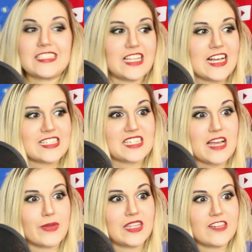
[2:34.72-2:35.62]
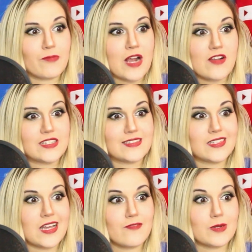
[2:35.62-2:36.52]
That's the last time I leave brownies in
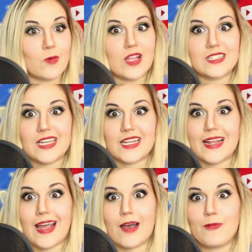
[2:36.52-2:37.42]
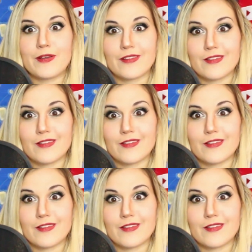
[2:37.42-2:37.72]
the oven while I take a nap.